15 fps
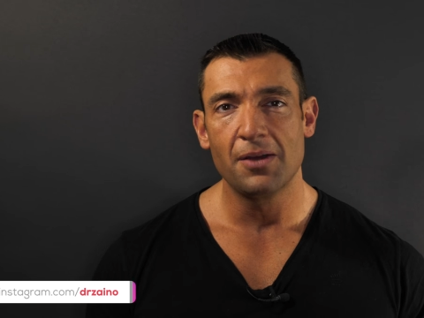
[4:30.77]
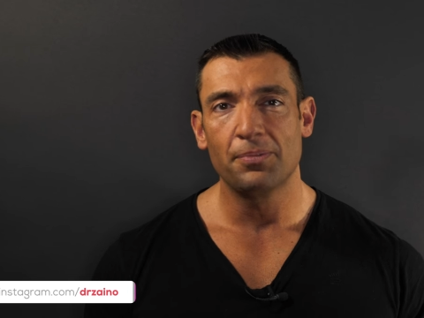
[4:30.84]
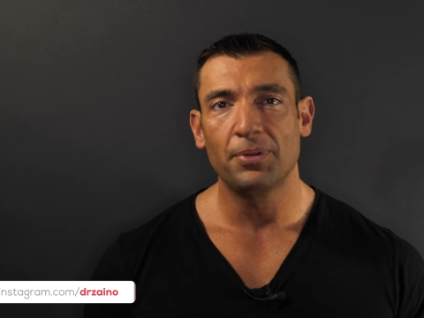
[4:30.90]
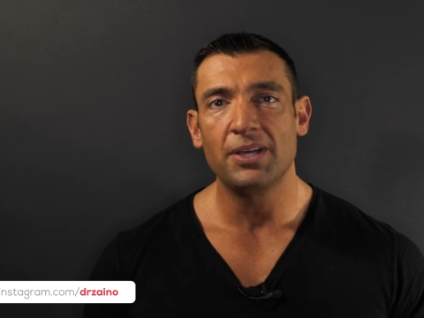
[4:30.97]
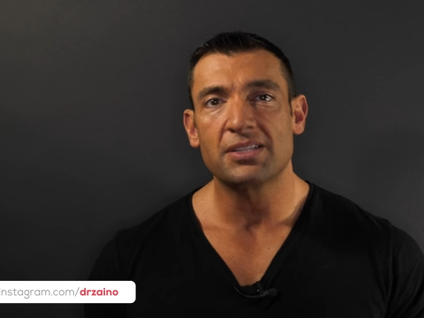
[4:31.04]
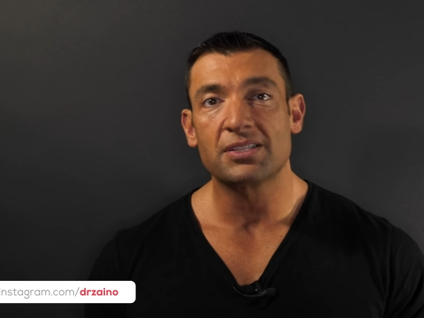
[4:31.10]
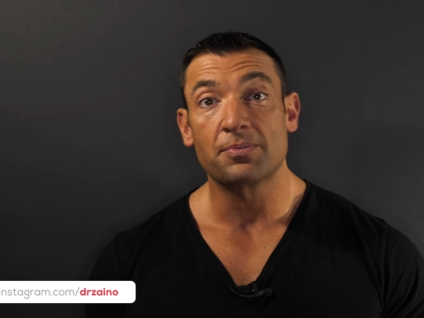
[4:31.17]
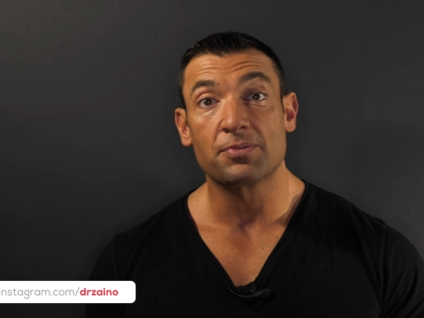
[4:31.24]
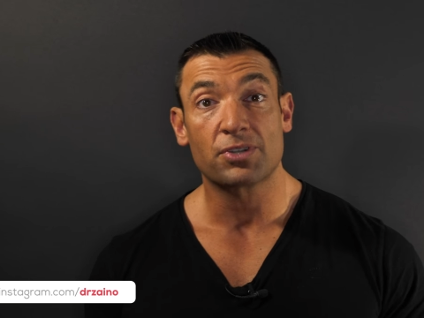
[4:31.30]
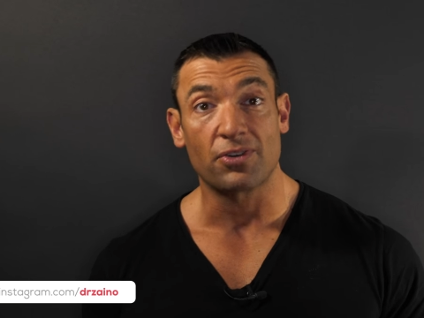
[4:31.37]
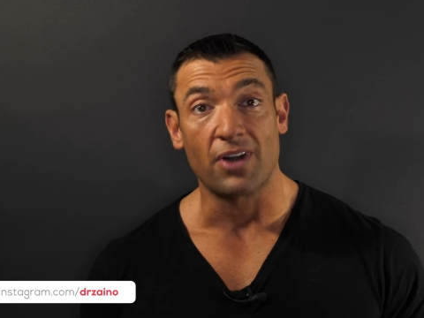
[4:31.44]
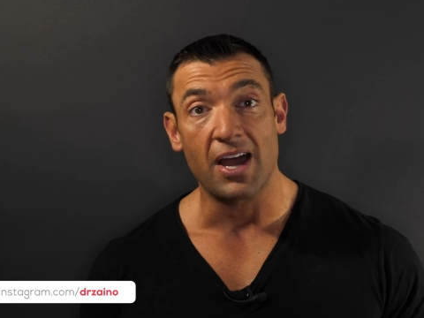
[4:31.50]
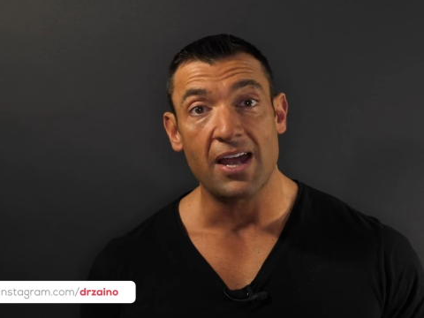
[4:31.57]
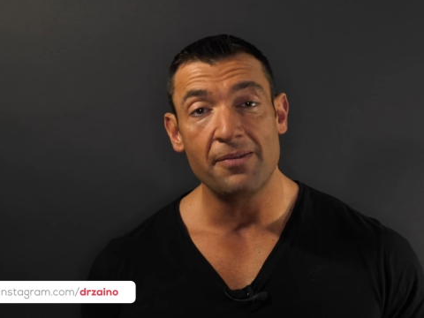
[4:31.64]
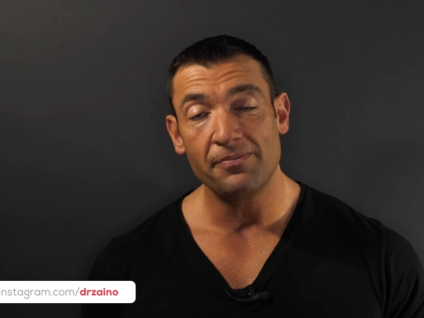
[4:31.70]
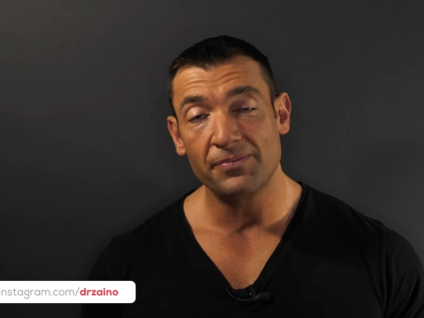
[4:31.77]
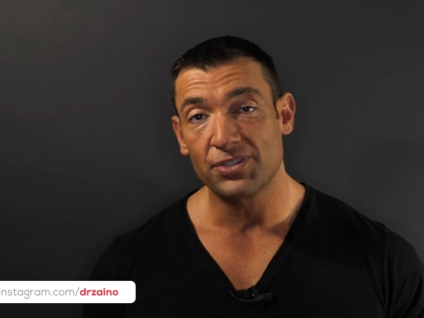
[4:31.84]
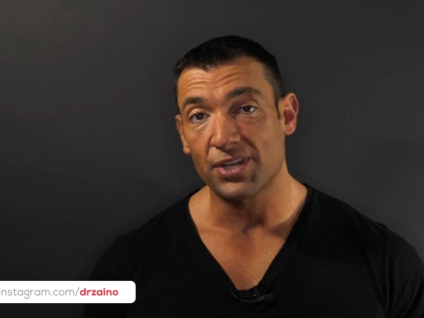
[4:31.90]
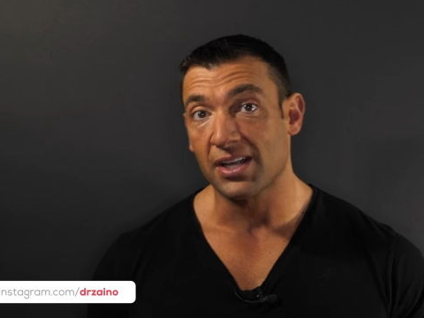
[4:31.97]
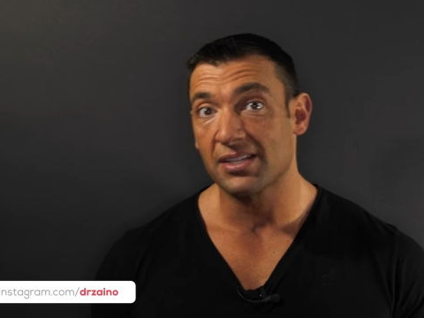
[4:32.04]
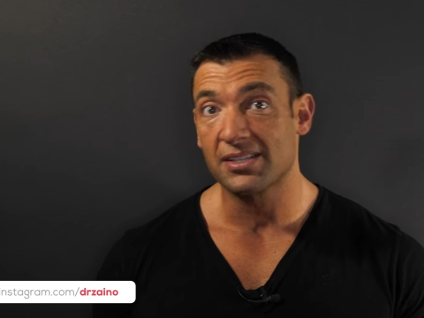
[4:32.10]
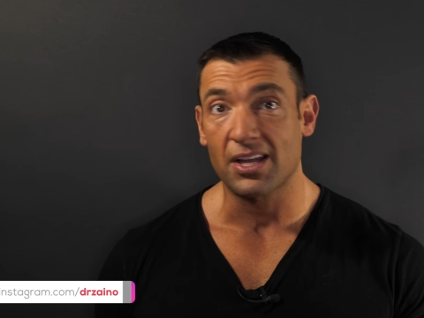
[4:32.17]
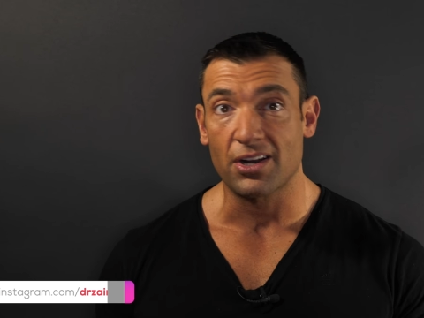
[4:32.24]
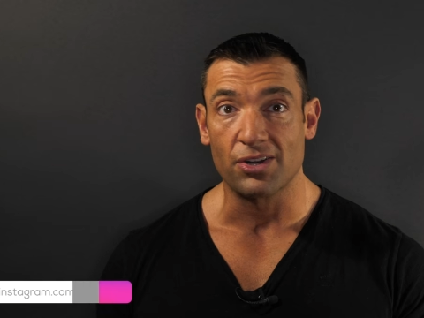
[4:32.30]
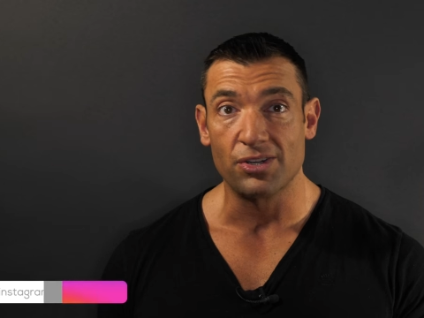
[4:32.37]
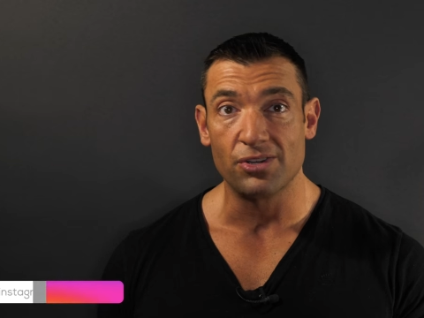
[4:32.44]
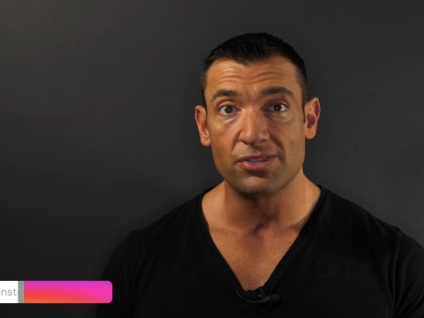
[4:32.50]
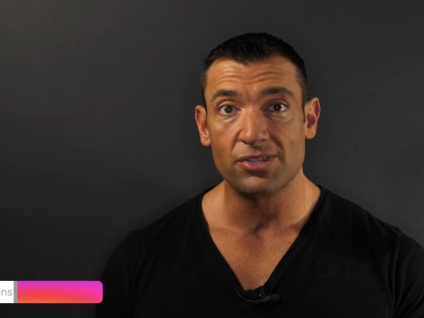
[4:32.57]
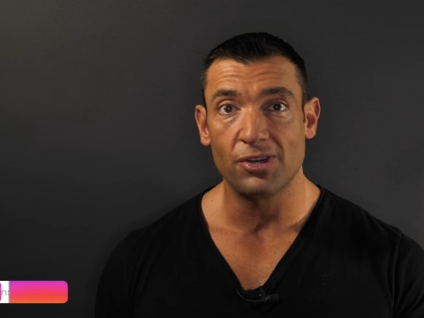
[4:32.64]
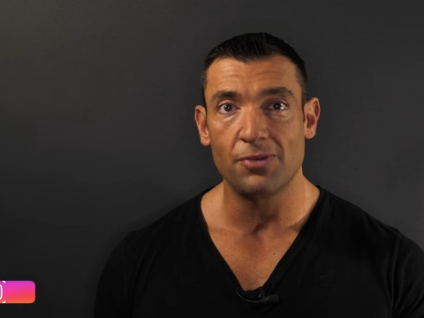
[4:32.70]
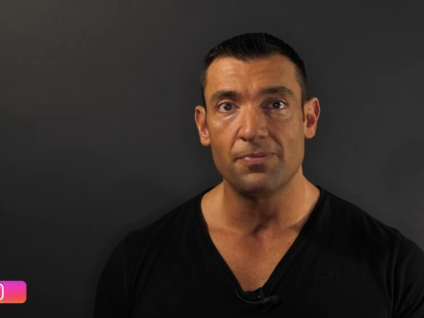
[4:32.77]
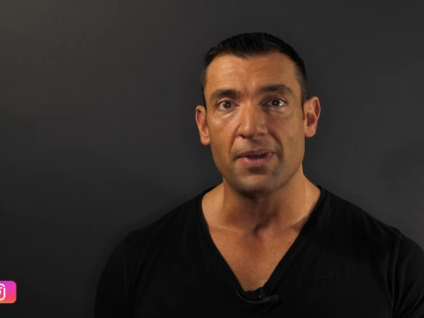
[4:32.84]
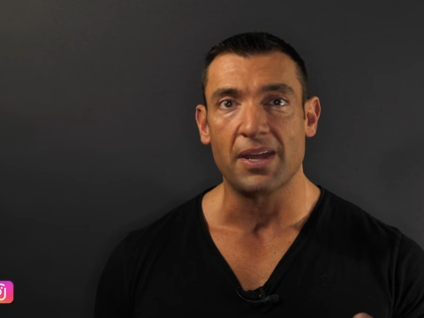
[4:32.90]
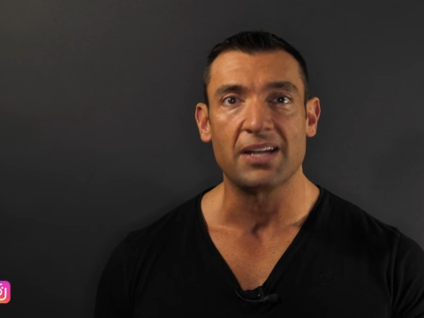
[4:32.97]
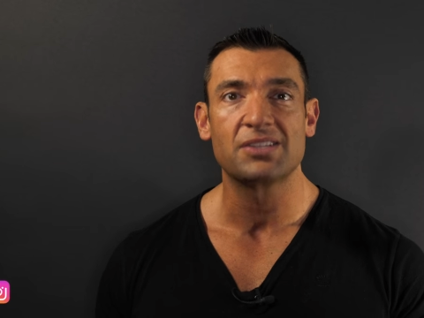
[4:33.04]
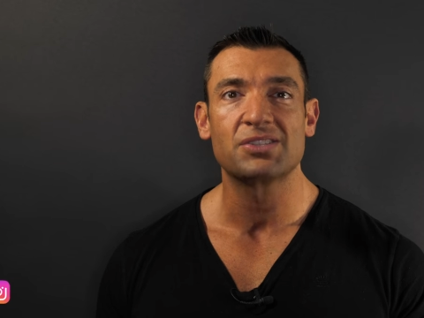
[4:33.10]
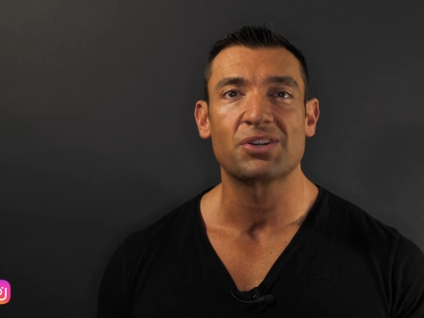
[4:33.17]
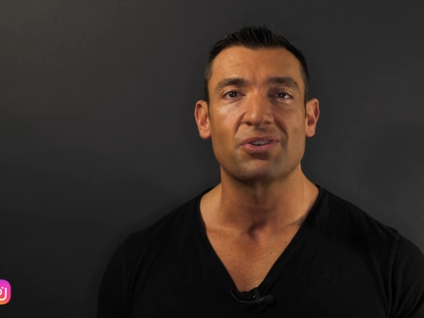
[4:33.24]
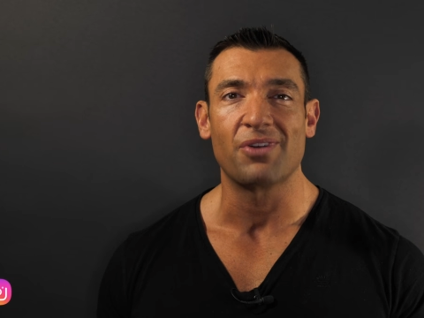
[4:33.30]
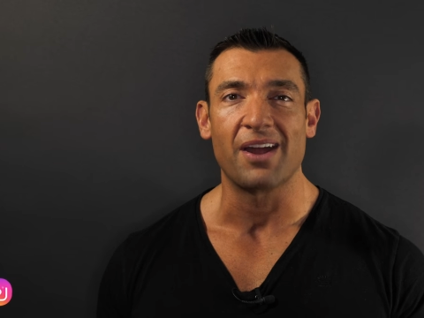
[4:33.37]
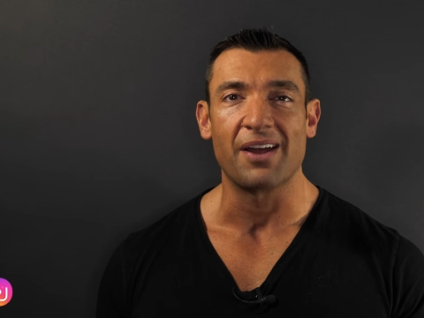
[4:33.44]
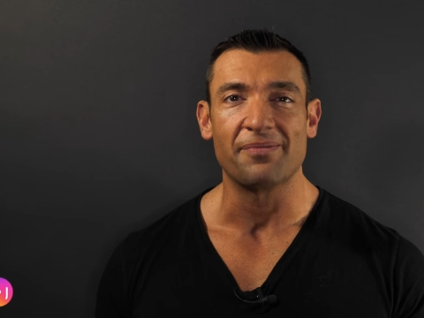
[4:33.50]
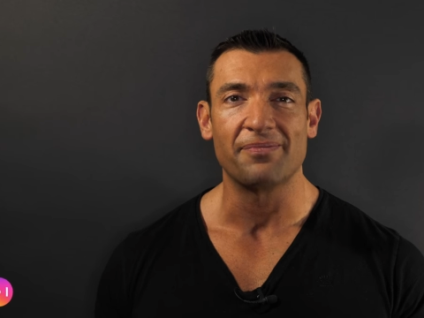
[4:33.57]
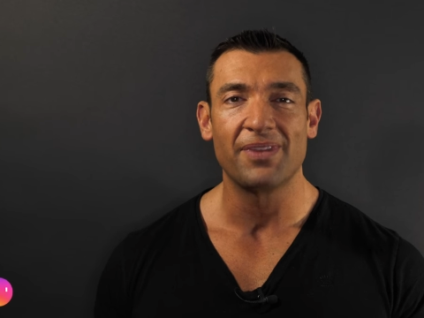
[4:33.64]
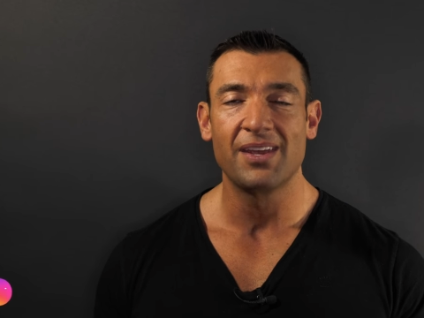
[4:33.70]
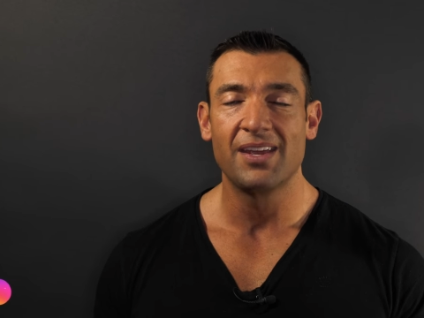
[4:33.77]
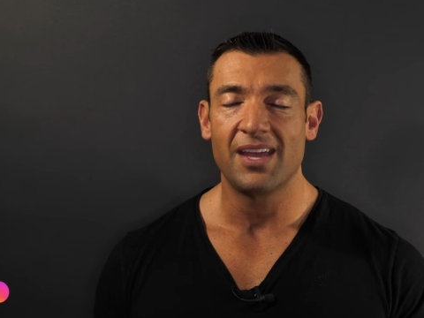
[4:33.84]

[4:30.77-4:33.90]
Please subscribe. Check us out on YouTube, Instagram,